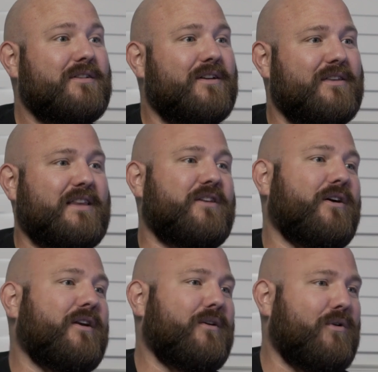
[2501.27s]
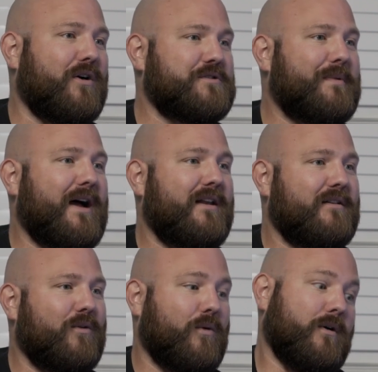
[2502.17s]
that they're in the wrong spot
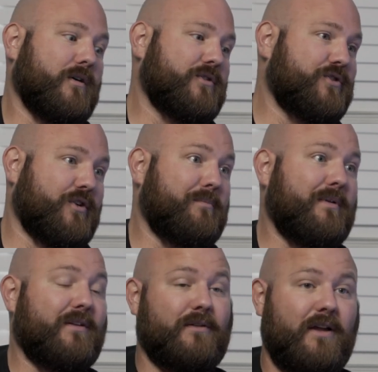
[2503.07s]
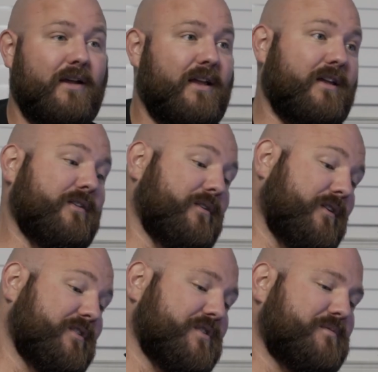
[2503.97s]
or shouldn't be. Either
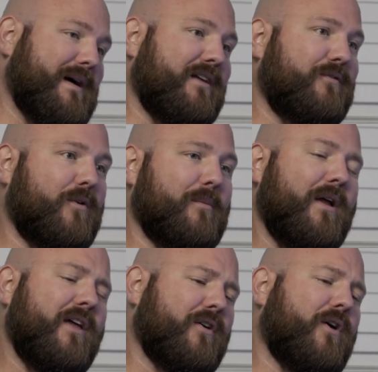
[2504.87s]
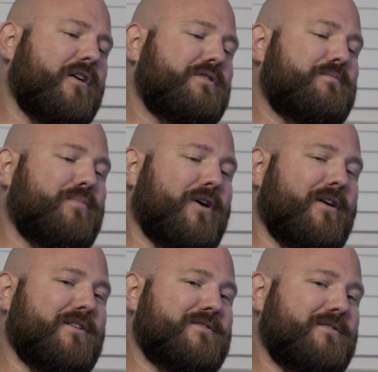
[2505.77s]
there is a spot for them. The hardest part
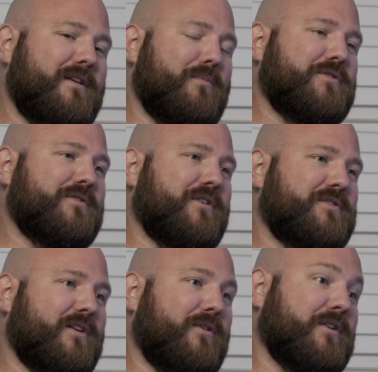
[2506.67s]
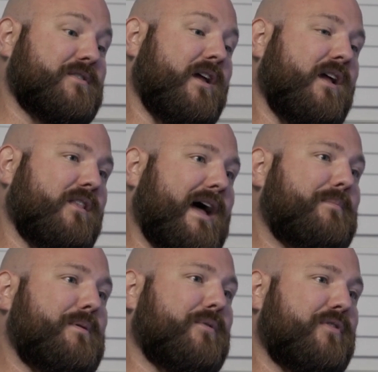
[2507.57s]
is that most leaders get wrong because a lot
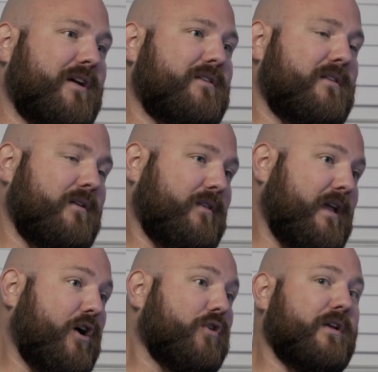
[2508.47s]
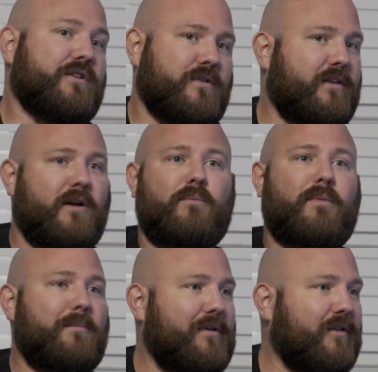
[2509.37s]
of people think that they are leaders, right? They
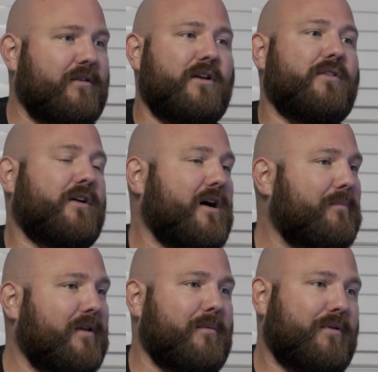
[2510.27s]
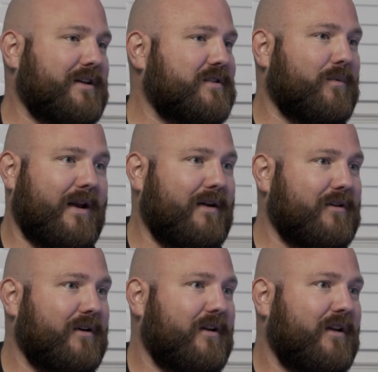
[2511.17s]
might be the leader of the company, the president,
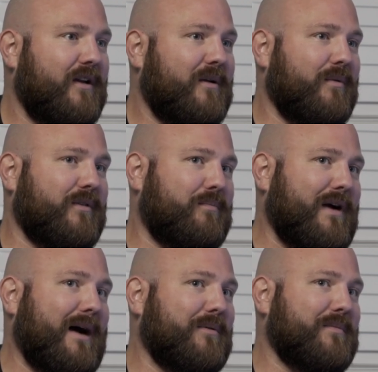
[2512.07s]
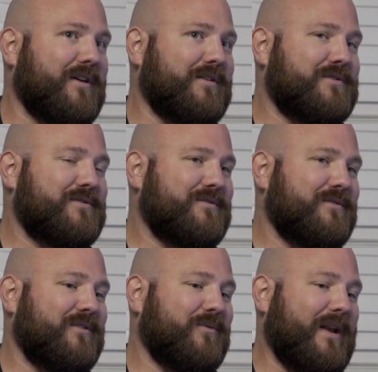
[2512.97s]
whatever. But the problem is
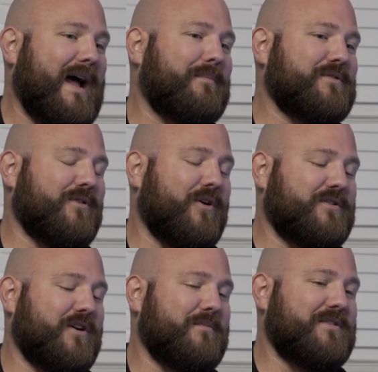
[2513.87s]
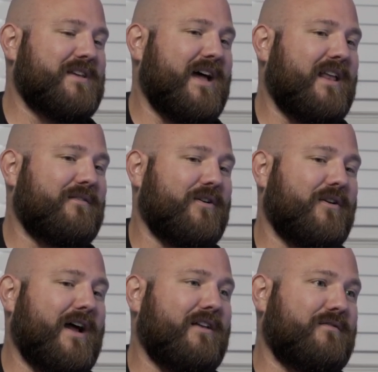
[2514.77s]
what happens long term is that if you're
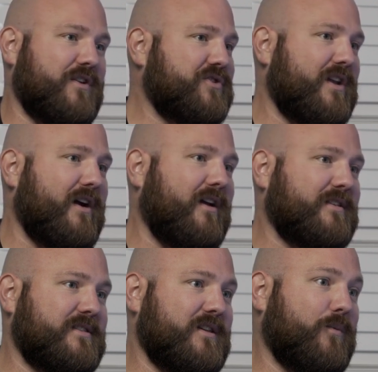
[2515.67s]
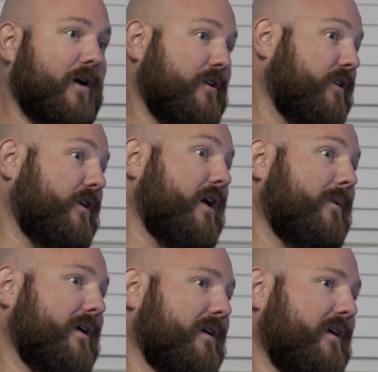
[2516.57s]
not a visionary and see where you're
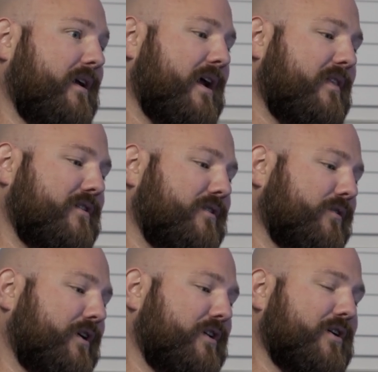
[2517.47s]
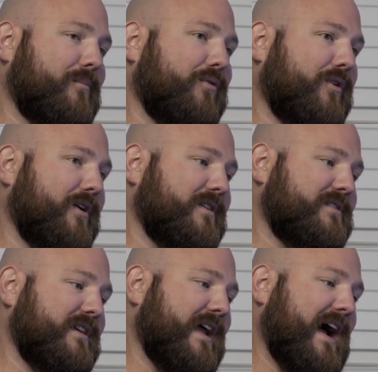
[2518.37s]
going, and then you look at your employee and
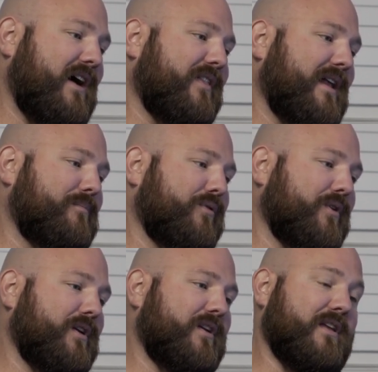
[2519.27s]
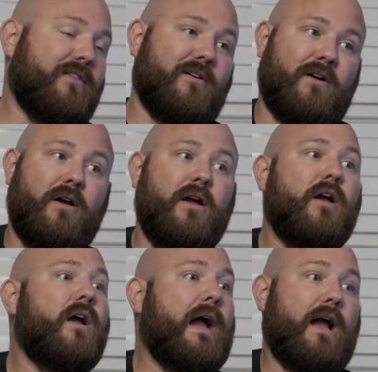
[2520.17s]
see how that employee could either
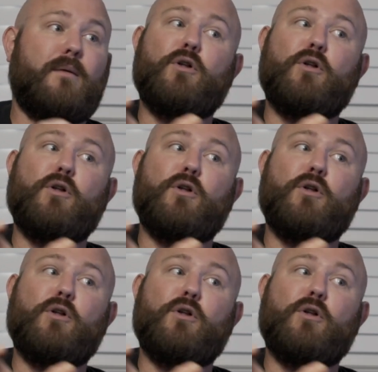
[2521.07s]
come